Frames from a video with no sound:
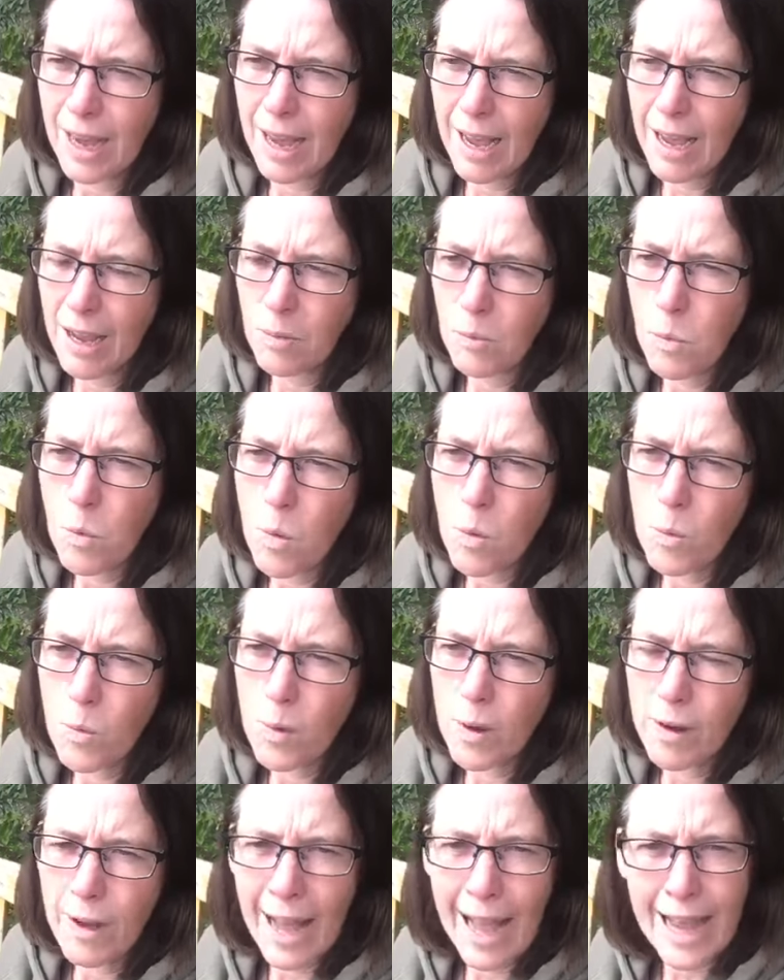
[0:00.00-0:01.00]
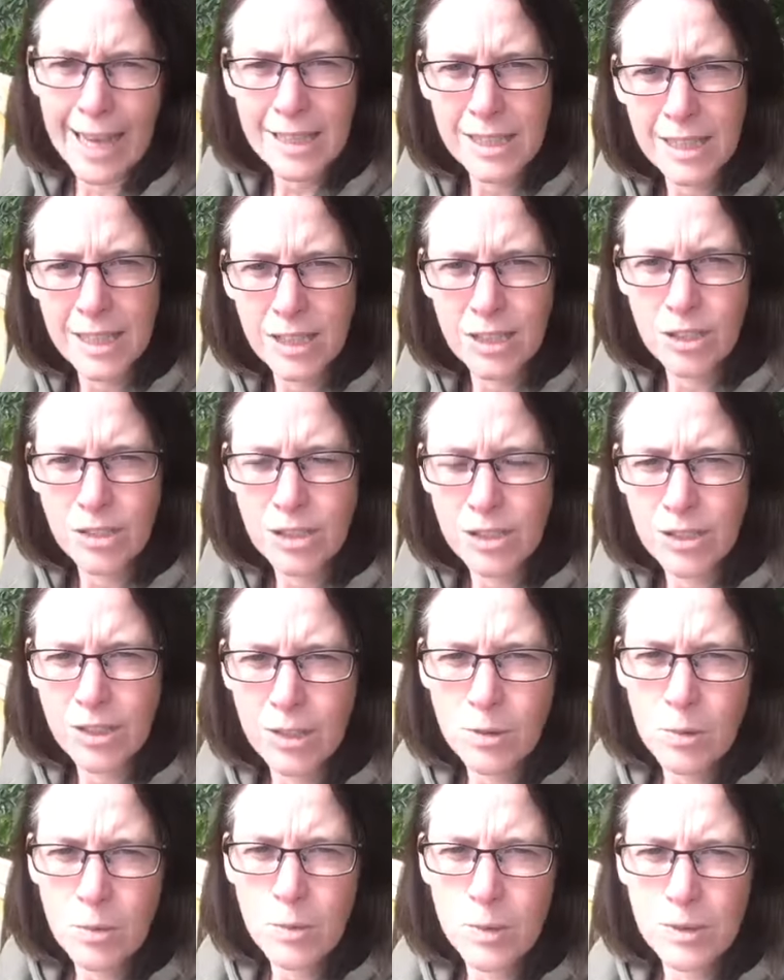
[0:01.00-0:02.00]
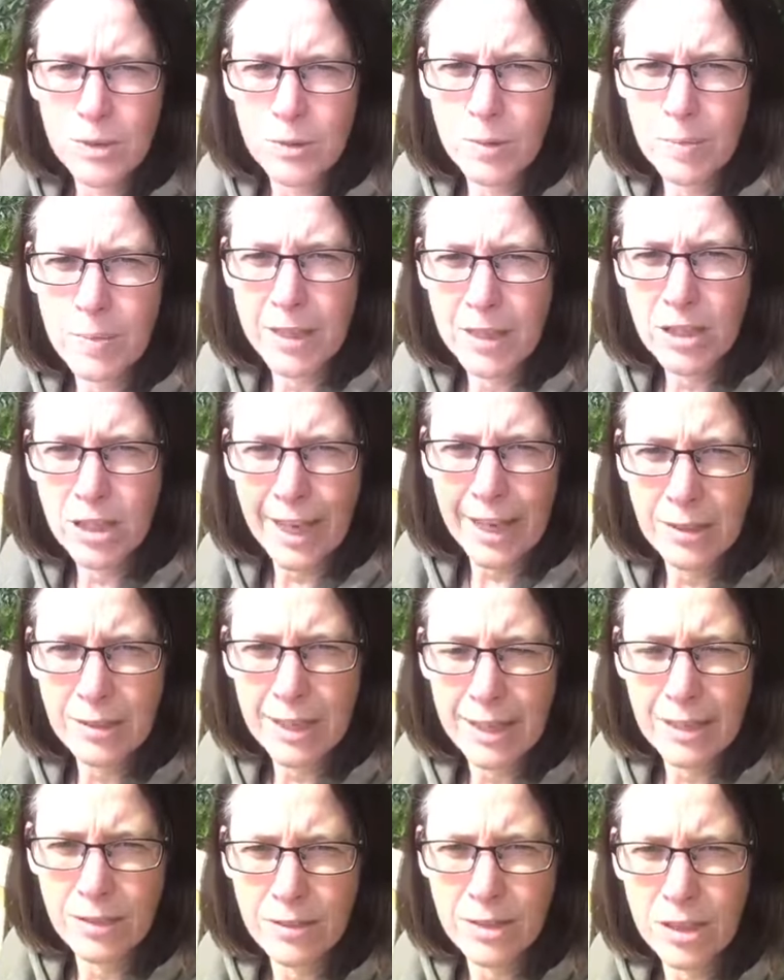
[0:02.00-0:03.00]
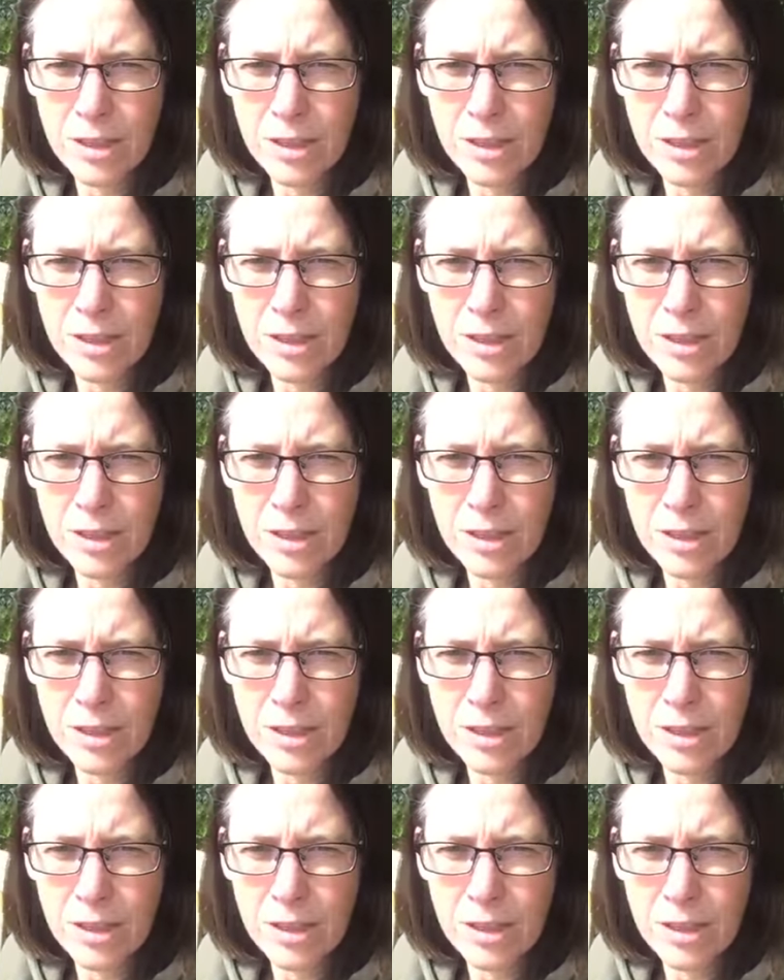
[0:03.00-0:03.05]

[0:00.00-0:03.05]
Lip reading: And what we're asking you to do, and we'll do a big shout out